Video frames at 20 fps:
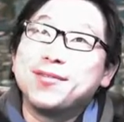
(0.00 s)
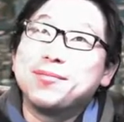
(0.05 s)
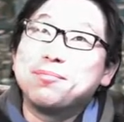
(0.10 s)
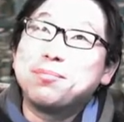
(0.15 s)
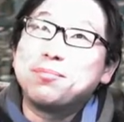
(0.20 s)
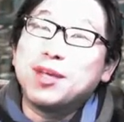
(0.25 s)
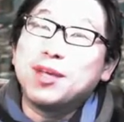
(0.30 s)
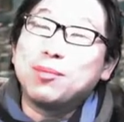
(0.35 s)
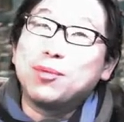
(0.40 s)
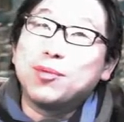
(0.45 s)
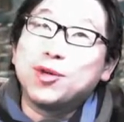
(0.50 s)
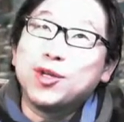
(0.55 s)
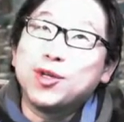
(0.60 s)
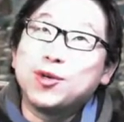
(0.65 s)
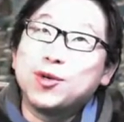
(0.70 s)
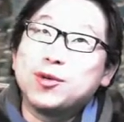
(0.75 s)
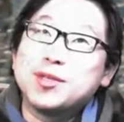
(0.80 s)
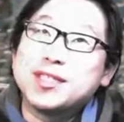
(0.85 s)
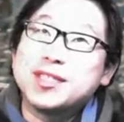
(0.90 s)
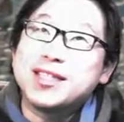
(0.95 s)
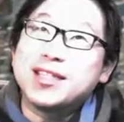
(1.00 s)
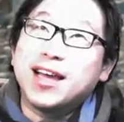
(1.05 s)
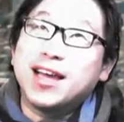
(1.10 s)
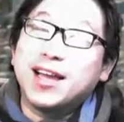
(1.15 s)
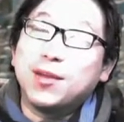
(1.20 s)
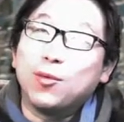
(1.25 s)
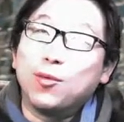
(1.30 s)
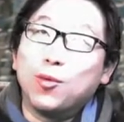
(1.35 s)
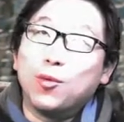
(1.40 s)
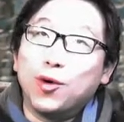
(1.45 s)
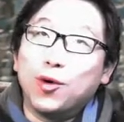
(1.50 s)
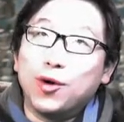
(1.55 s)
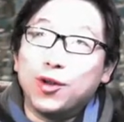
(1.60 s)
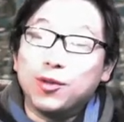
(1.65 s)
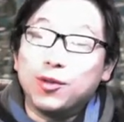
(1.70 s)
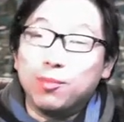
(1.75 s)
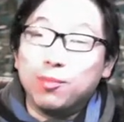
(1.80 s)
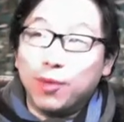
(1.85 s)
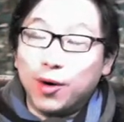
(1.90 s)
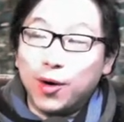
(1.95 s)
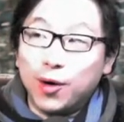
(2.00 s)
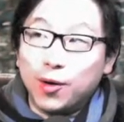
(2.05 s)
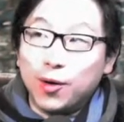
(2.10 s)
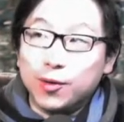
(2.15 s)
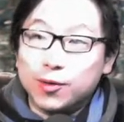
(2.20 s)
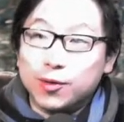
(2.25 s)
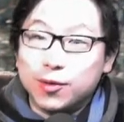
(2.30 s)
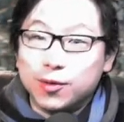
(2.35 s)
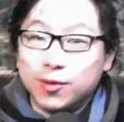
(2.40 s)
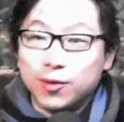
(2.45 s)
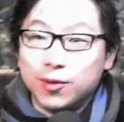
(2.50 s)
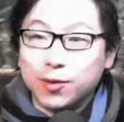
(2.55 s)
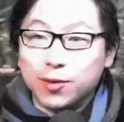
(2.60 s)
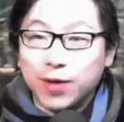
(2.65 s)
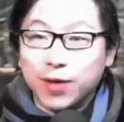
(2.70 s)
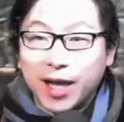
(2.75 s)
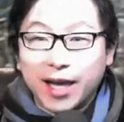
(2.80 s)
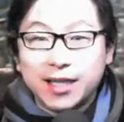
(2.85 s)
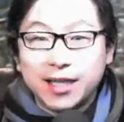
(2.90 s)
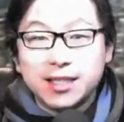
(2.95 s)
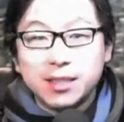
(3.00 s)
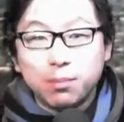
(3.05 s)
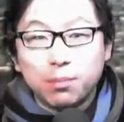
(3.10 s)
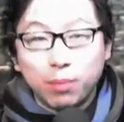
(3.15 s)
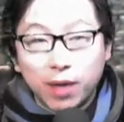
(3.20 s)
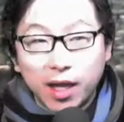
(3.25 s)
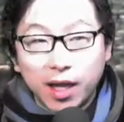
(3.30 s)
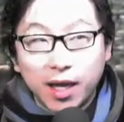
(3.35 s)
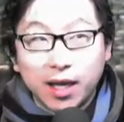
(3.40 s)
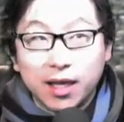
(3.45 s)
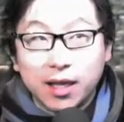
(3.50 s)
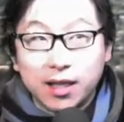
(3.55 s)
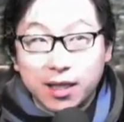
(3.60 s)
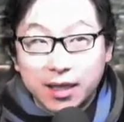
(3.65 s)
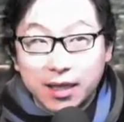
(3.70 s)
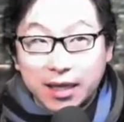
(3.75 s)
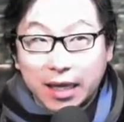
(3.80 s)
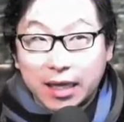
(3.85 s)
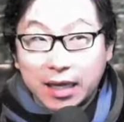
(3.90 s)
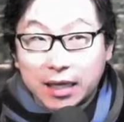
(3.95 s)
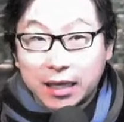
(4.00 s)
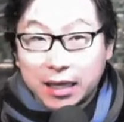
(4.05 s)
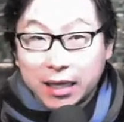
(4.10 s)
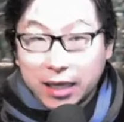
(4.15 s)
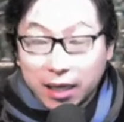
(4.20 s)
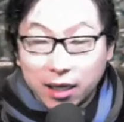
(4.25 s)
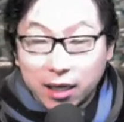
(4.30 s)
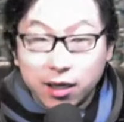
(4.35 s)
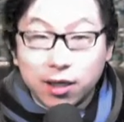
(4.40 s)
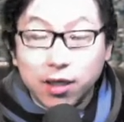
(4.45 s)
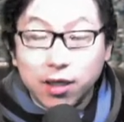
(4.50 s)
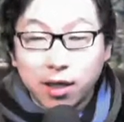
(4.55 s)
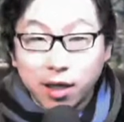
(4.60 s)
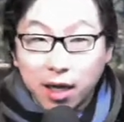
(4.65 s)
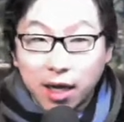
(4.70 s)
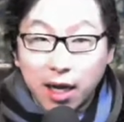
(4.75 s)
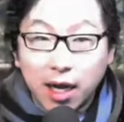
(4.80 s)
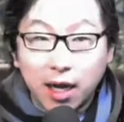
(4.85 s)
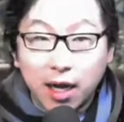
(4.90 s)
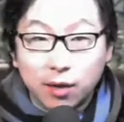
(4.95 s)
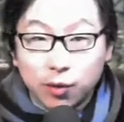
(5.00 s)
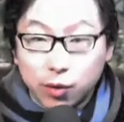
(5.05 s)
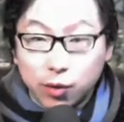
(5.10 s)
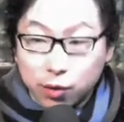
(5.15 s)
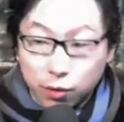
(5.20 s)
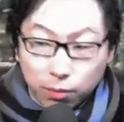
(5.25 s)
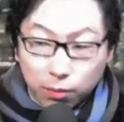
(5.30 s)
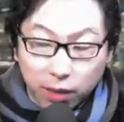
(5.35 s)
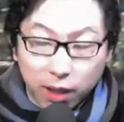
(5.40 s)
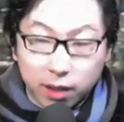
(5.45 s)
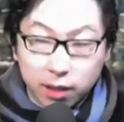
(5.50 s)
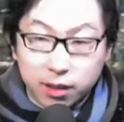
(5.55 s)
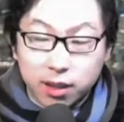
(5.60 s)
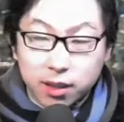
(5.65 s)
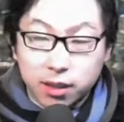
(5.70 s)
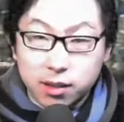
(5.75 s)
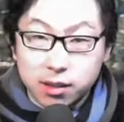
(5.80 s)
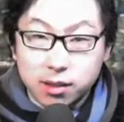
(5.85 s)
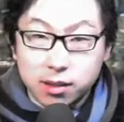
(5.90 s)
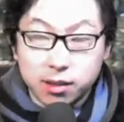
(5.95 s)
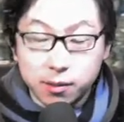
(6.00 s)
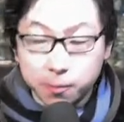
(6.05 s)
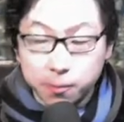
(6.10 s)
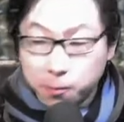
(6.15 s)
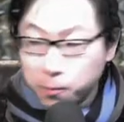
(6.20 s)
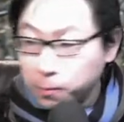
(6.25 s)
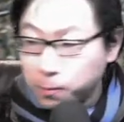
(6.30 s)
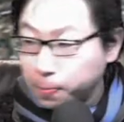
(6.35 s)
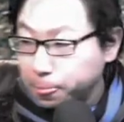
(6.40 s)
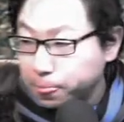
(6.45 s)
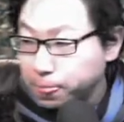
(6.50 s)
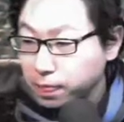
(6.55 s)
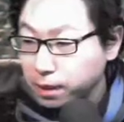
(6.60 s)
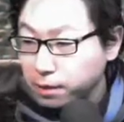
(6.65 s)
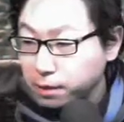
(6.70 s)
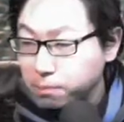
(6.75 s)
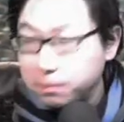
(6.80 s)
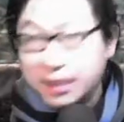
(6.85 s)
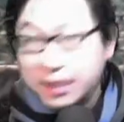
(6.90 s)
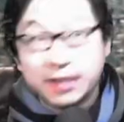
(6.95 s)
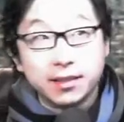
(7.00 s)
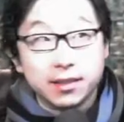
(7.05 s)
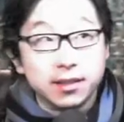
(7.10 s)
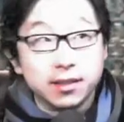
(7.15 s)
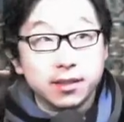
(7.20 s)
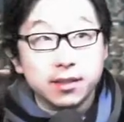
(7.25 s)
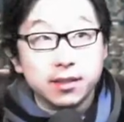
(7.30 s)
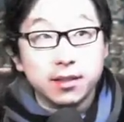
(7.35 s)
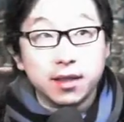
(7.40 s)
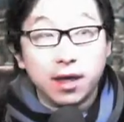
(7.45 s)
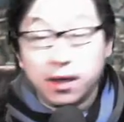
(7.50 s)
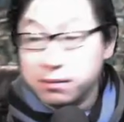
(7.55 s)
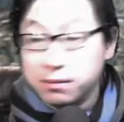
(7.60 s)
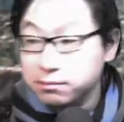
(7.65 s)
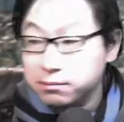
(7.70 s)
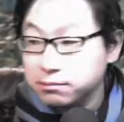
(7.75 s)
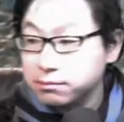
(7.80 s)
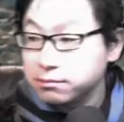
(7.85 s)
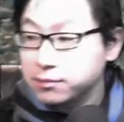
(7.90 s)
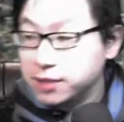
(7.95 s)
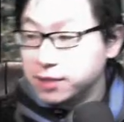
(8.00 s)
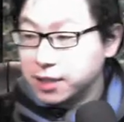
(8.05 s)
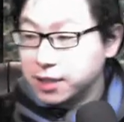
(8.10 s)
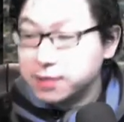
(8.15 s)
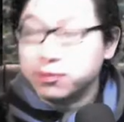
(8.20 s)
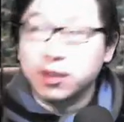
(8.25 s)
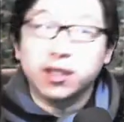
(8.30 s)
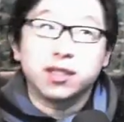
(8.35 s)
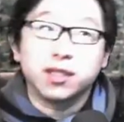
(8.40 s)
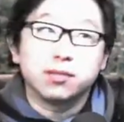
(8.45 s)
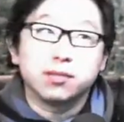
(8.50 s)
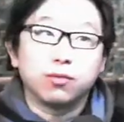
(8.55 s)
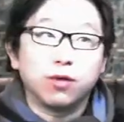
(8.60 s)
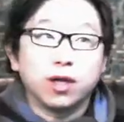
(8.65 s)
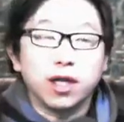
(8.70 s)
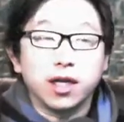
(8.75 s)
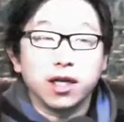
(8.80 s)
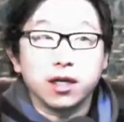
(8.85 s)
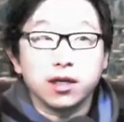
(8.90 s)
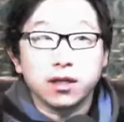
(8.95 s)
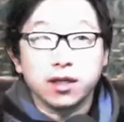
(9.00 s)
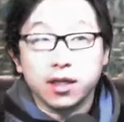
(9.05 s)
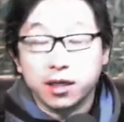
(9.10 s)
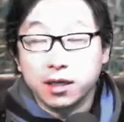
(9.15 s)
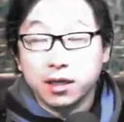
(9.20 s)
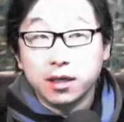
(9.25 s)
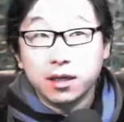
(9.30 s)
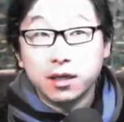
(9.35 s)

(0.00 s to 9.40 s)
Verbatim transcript: people use that word Boro to explain the technique, how to make these pieces. This one is more like the